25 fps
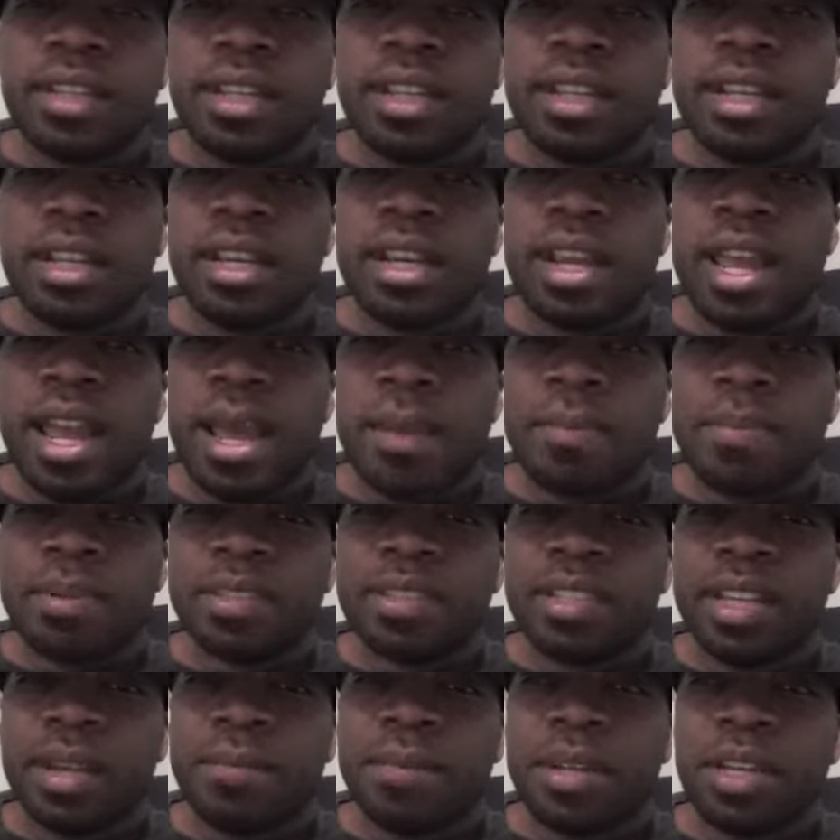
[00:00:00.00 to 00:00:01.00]
in
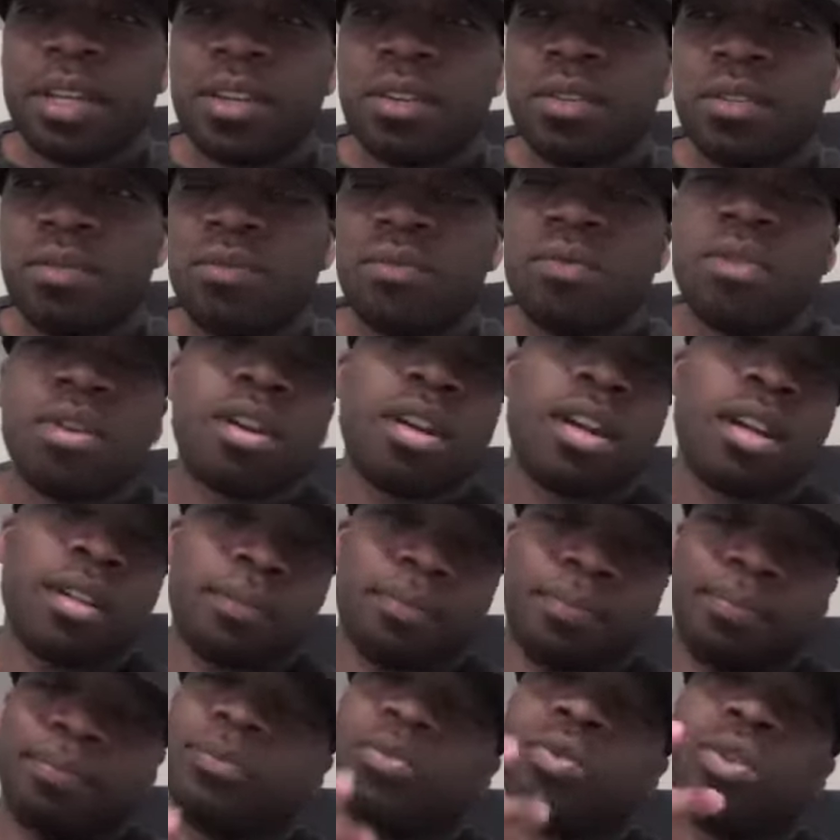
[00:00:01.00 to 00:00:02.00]
Epidemic. One, uh,
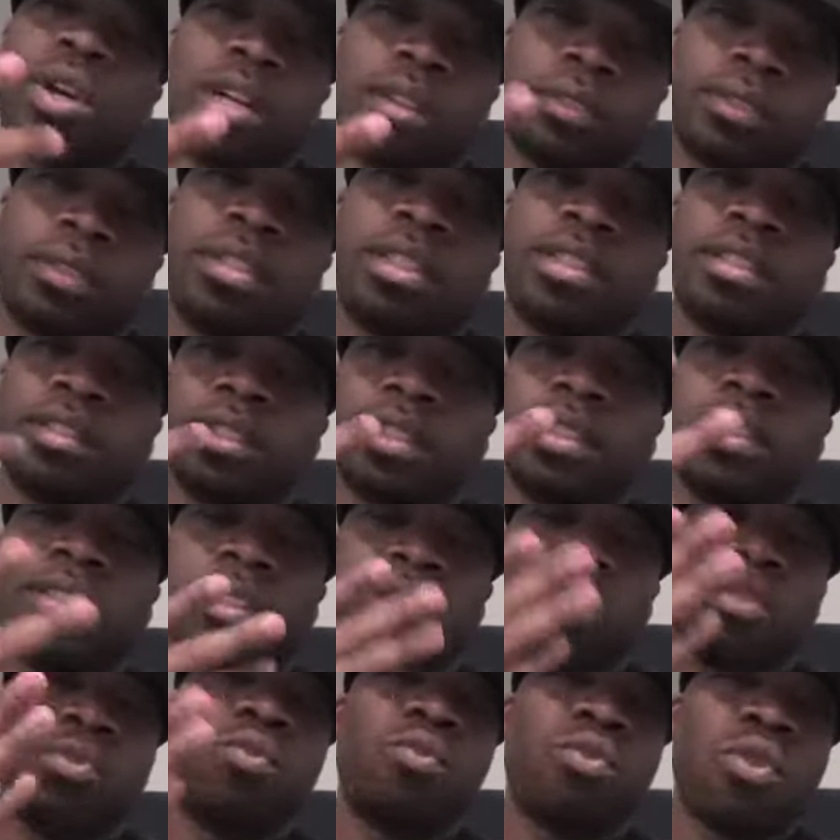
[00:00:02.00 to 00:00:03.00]
well, there's
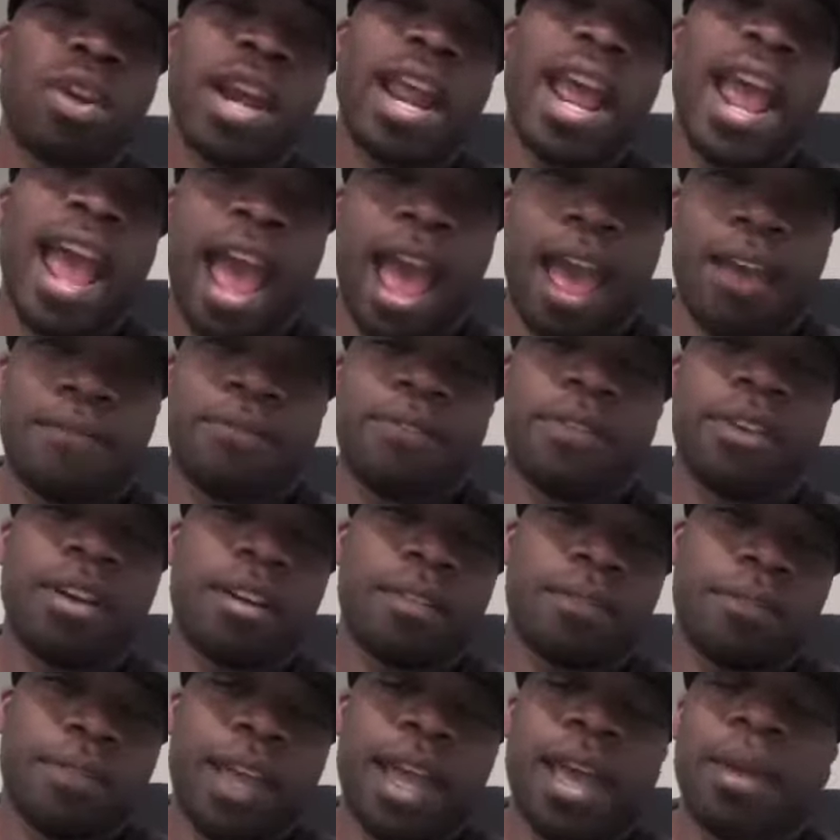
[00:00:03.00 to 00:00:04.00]
he's one half
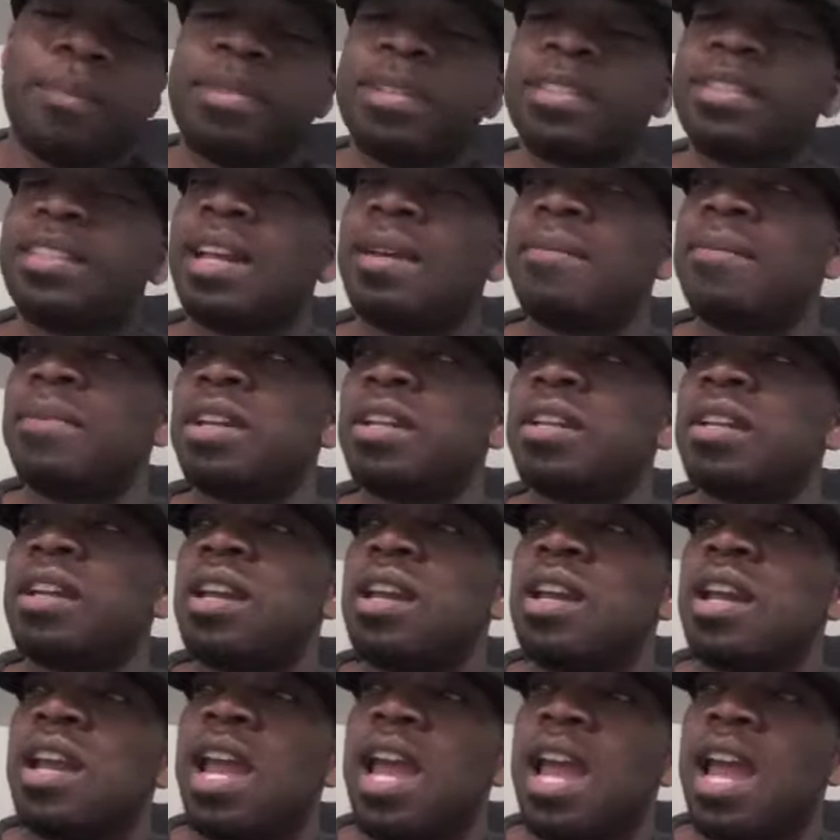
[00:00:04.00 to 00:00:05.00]
of Epidemic,
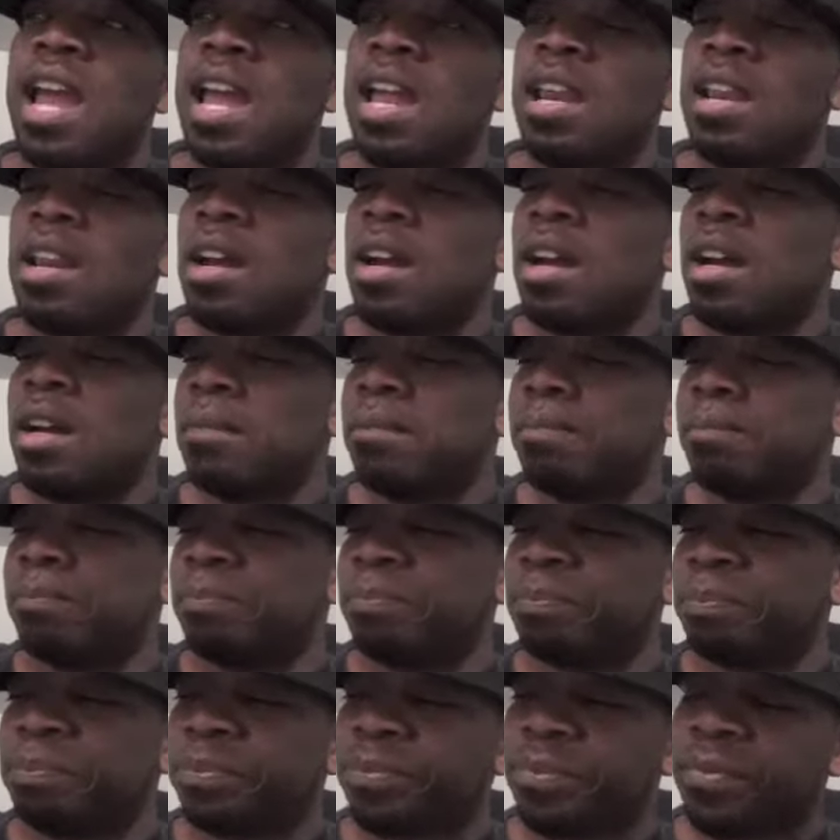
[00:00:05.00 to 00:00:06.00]
and um,
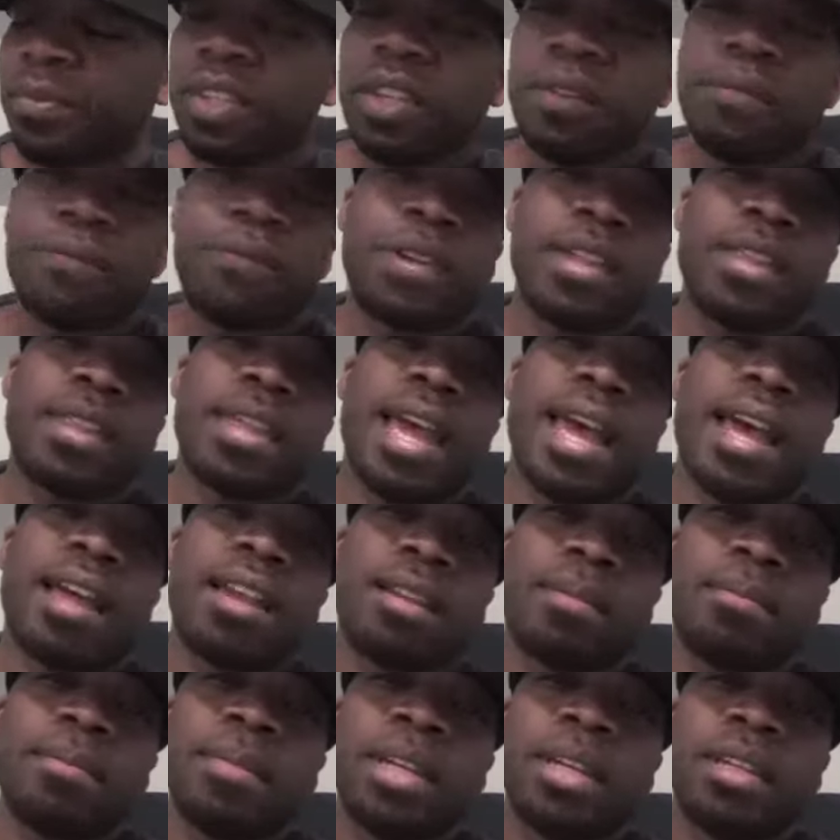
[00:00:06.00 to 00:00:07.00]
the Fifth
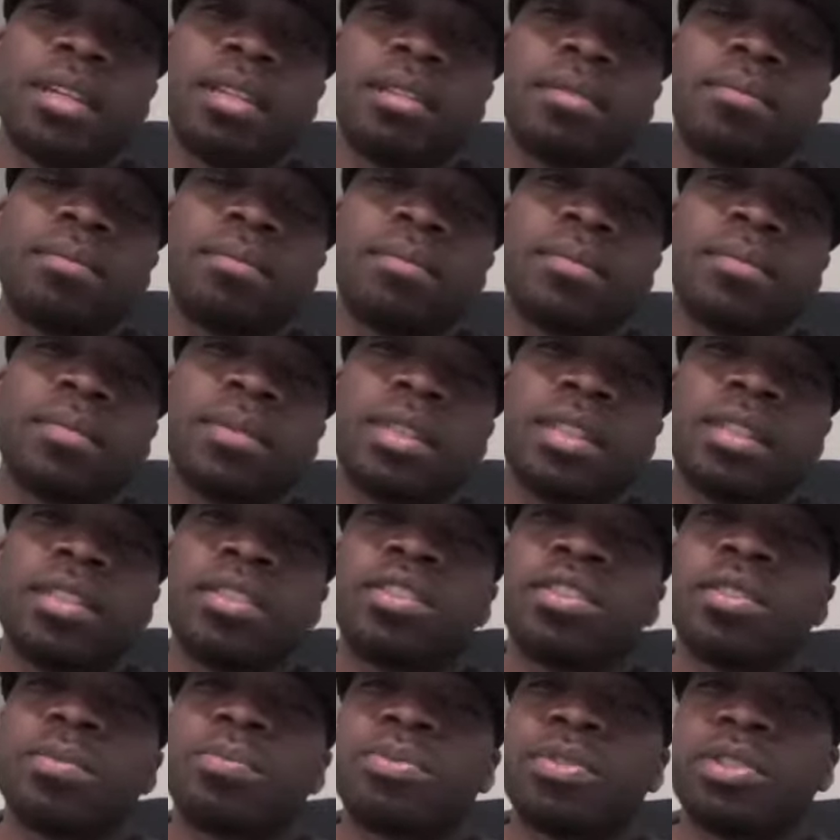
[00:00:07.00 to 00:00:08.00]
Element
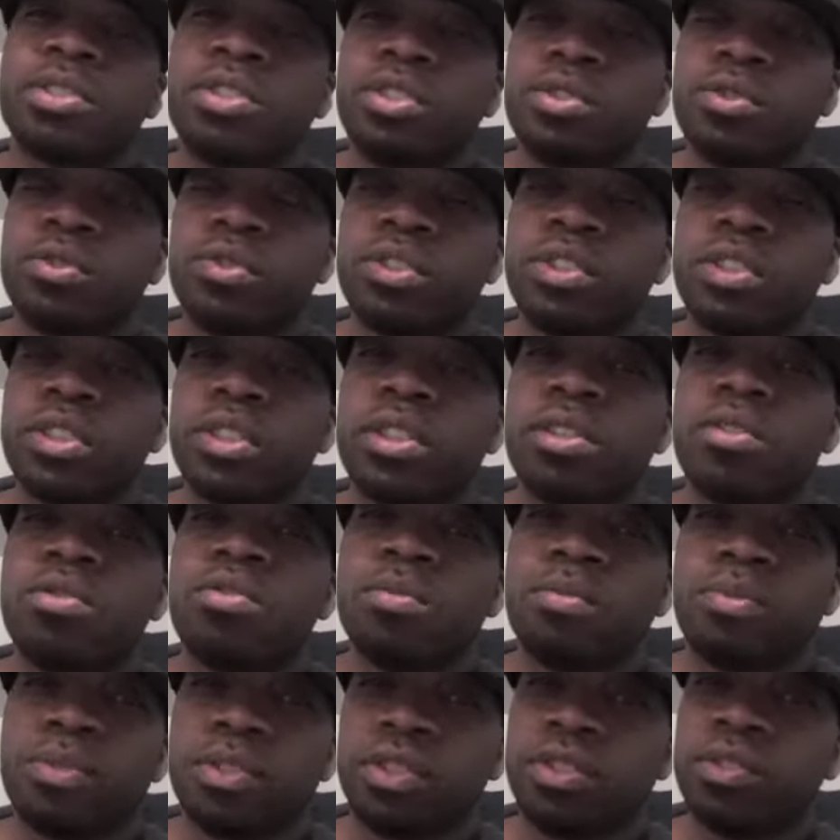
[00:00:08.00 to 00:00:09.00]
is the producer
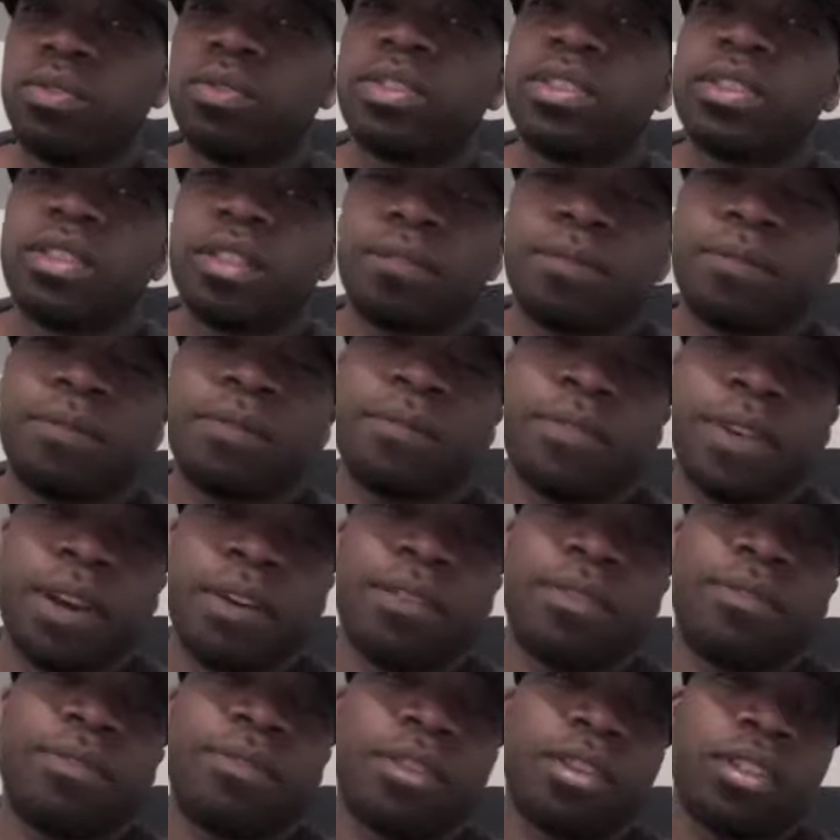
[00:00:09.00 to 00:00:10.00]
who produced the
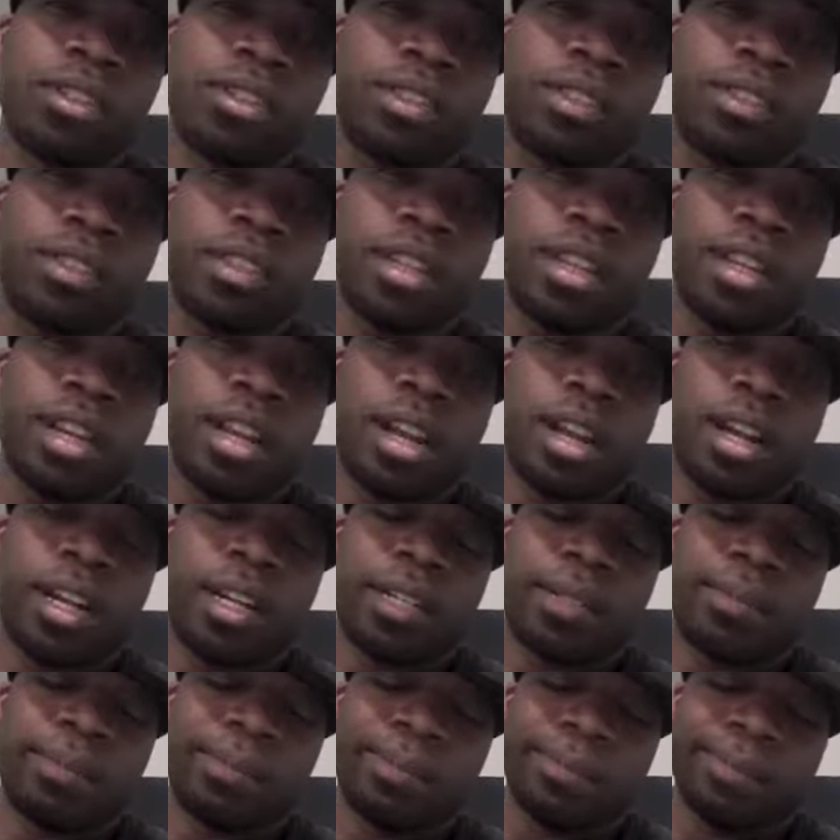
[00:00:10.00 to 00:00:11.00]
very first
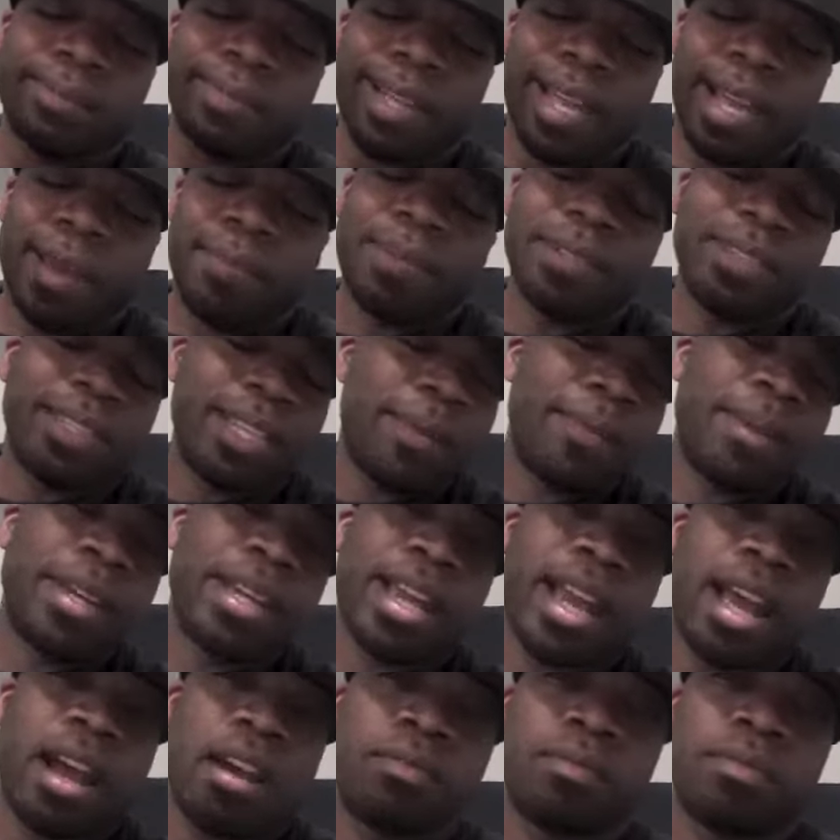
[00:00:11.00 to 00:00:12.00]
um,
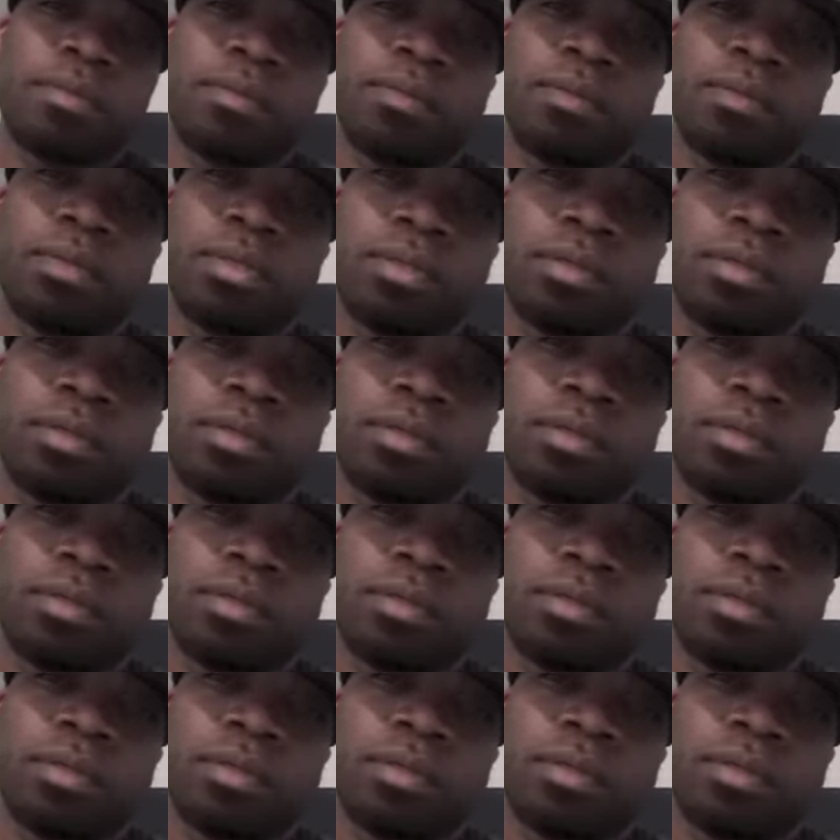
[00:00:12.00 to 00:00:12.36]
Epidemic album,